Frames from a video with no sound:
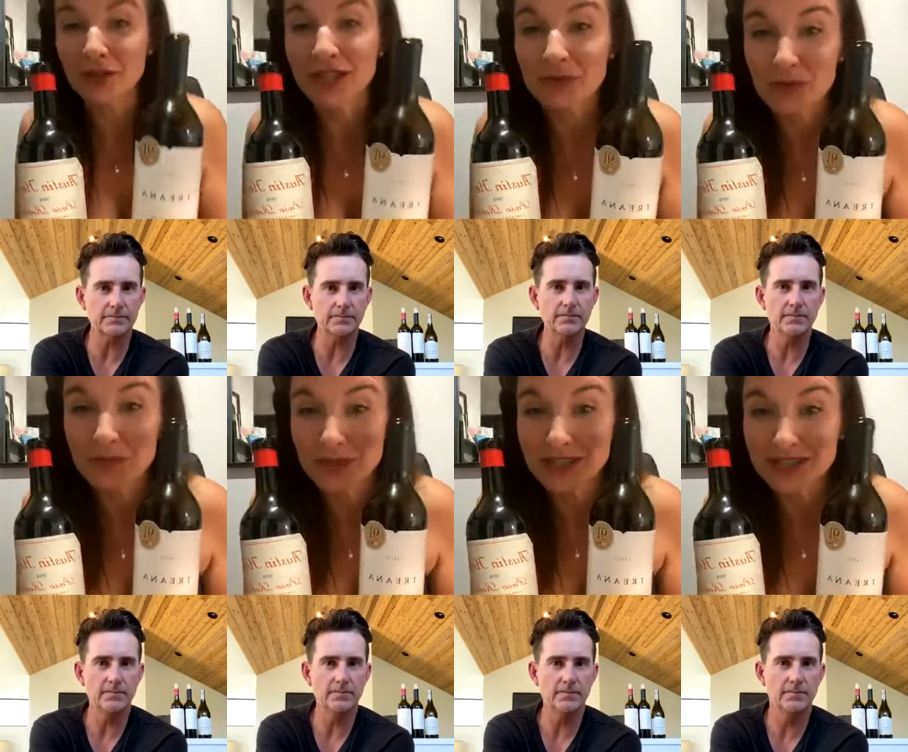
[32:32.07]
Speaker 1: that would
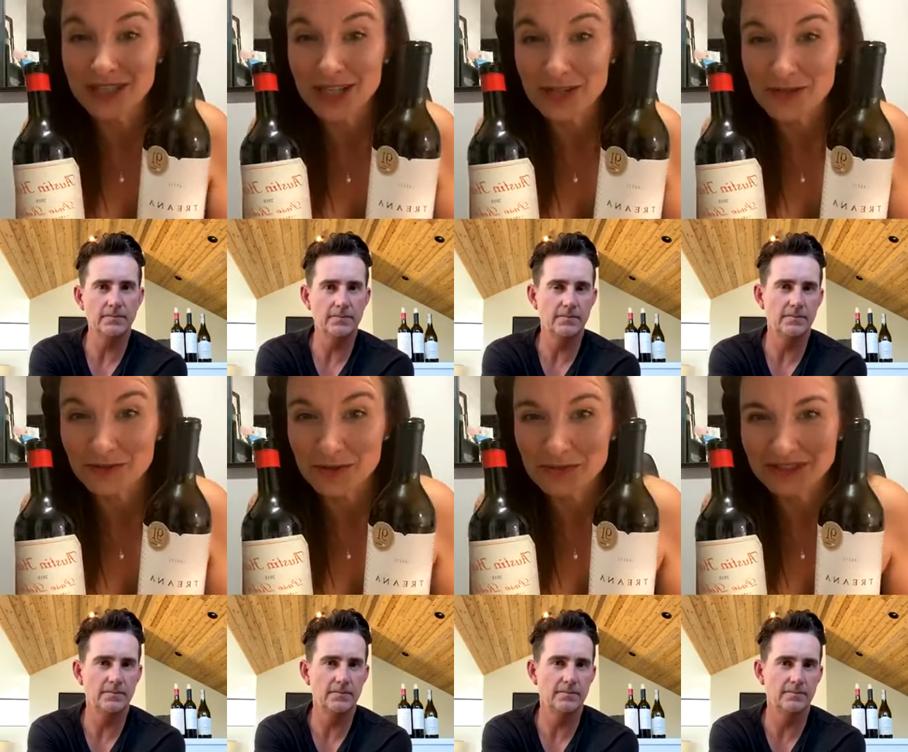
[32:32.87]
be the teenager
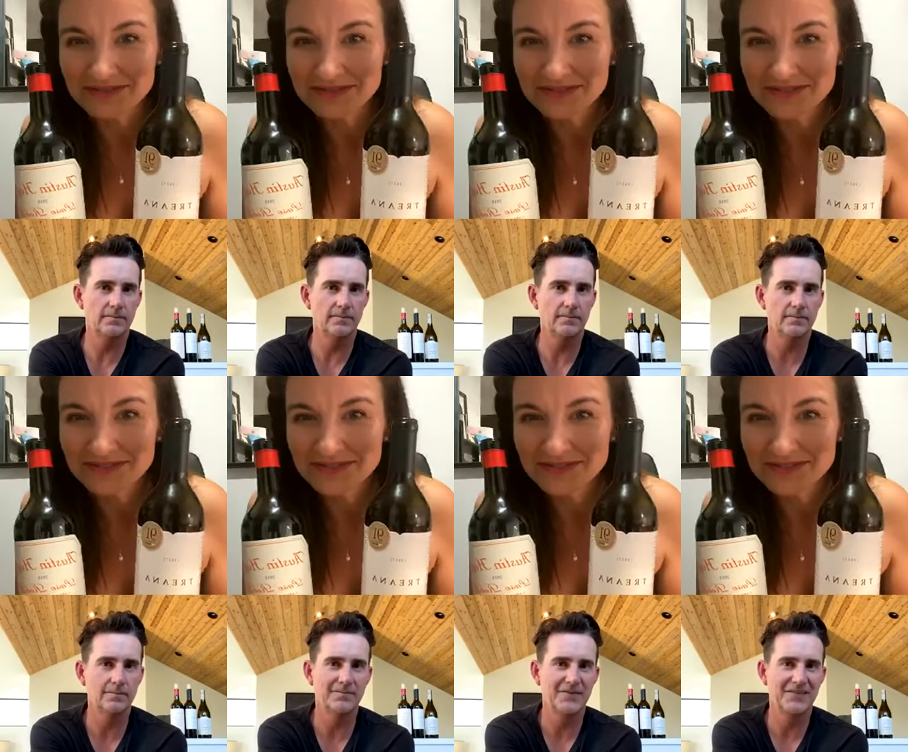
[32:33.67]
for me
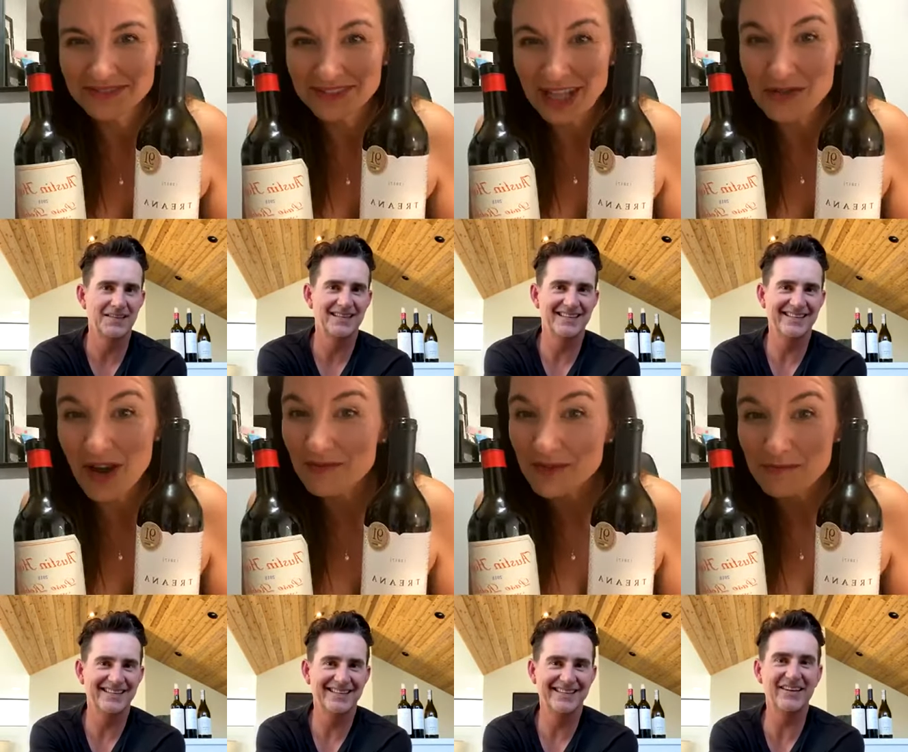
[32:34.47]
that you
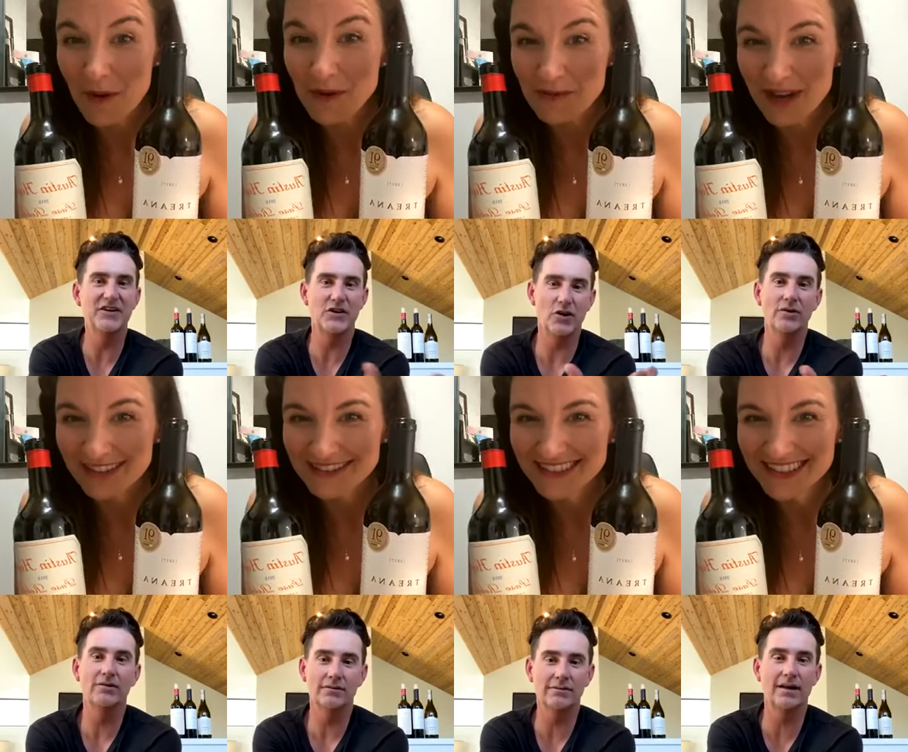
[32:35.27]
haven't there spoke you
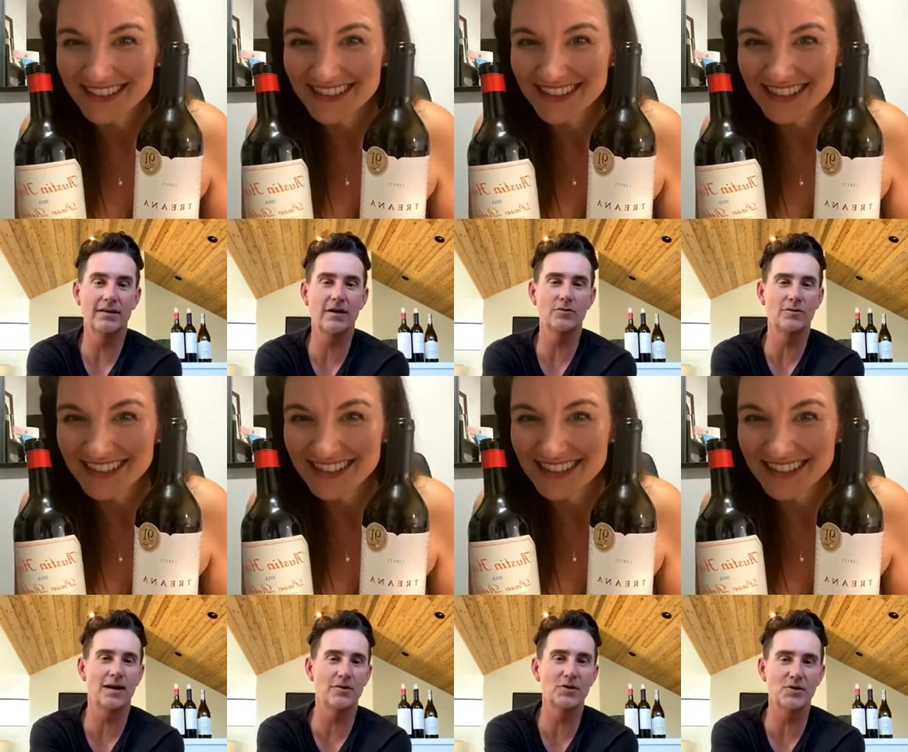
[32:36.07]
about.
Speaker 2: That, that, yeah,
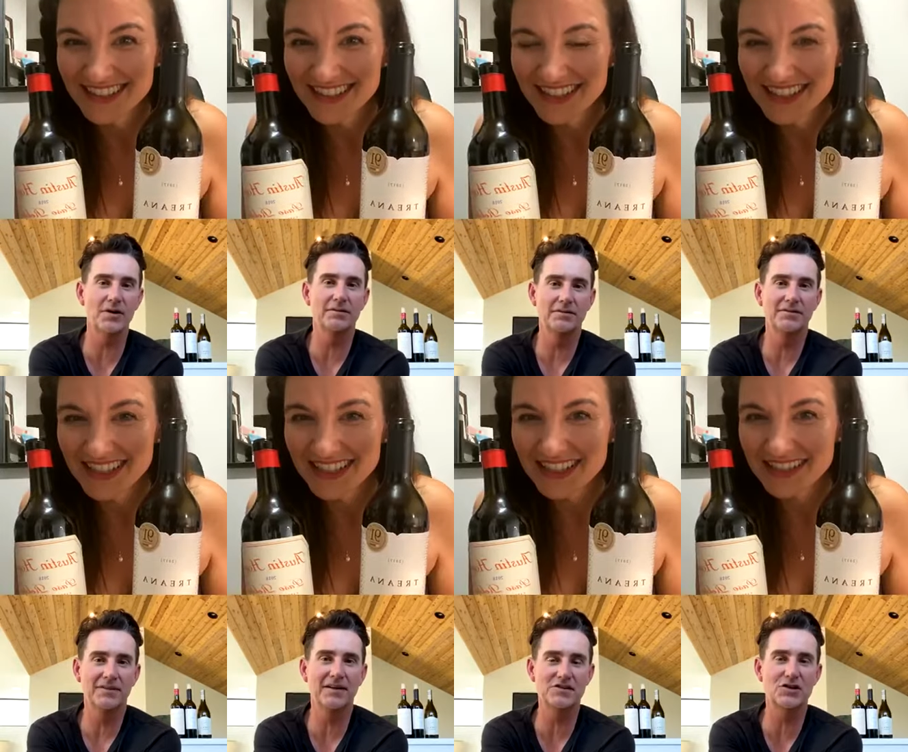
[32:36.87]
I would agree.
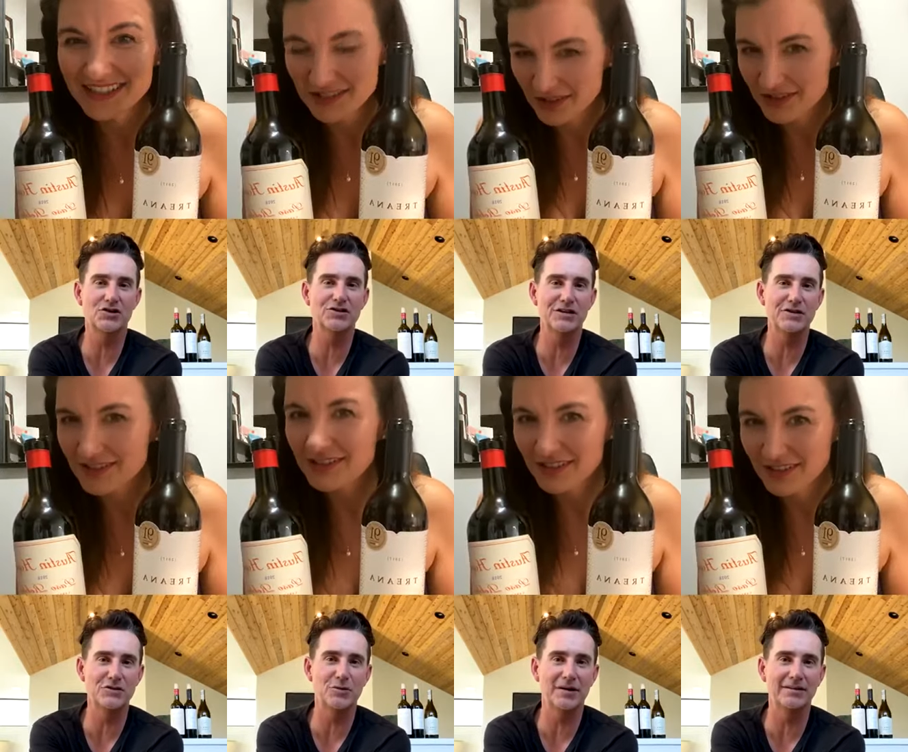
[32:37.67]
Yeah, that's a good teenager
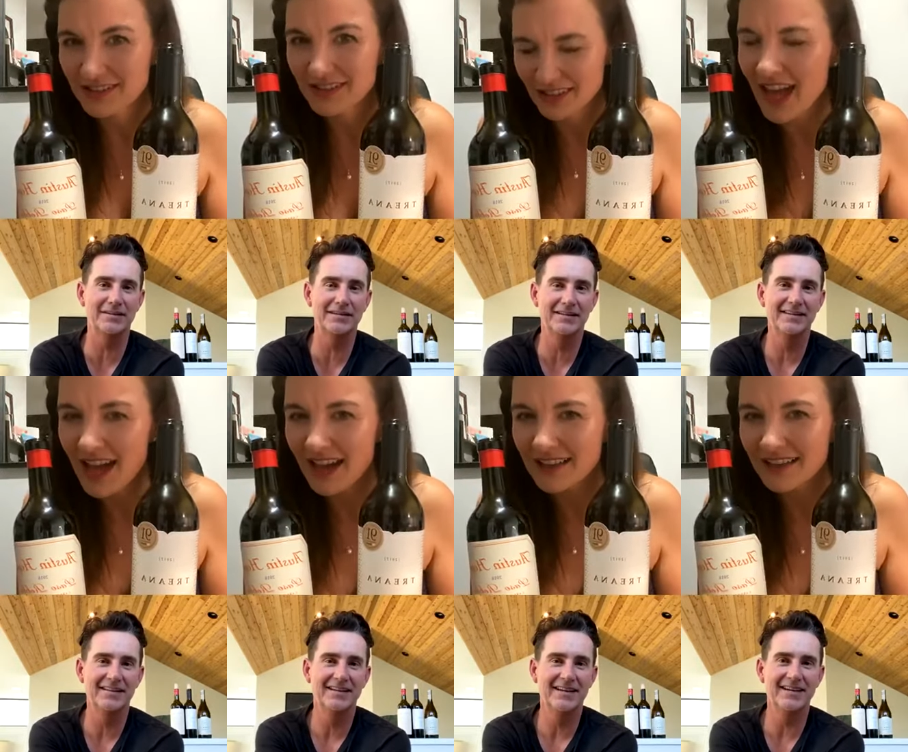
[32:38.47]
one.
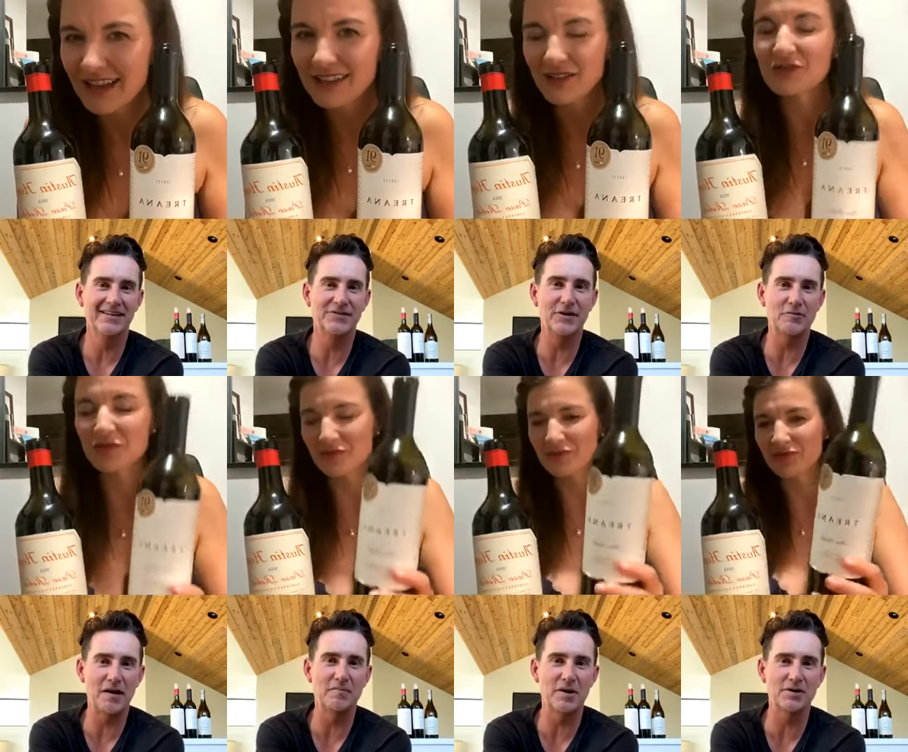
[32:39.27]
Speaker 1: Yeah, like it's
Speaker 2: very
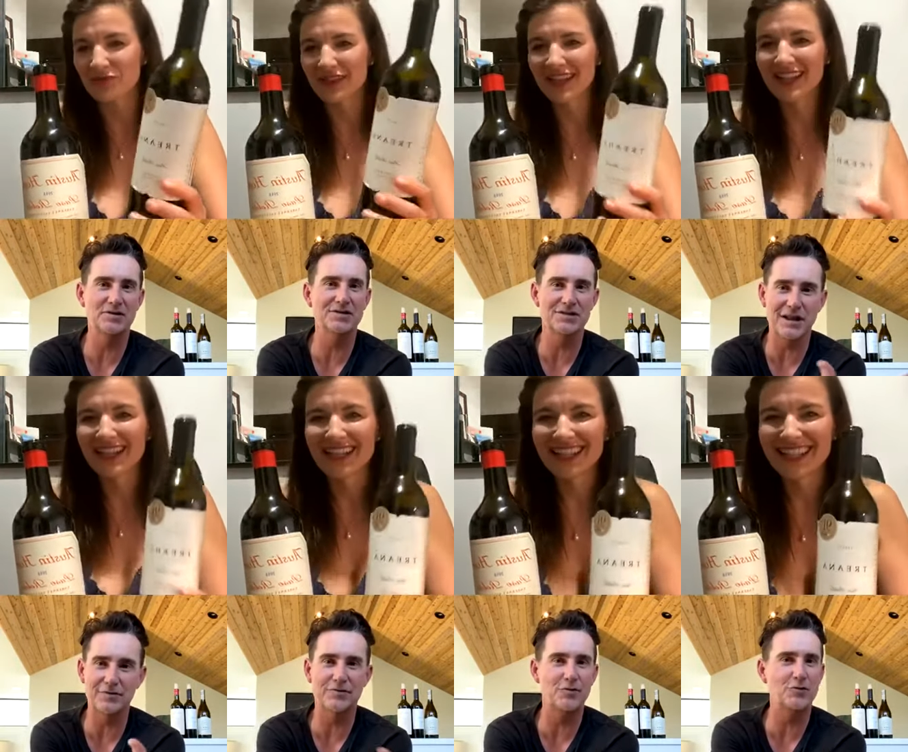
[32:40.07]
rambunctious, a lot
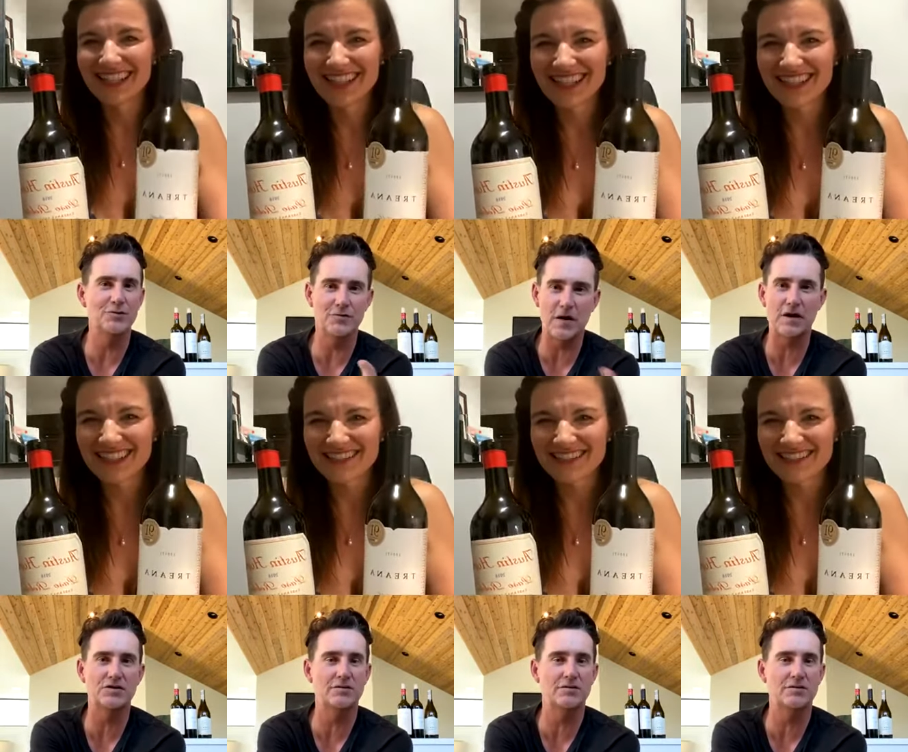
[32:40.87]
of fruit, fresh.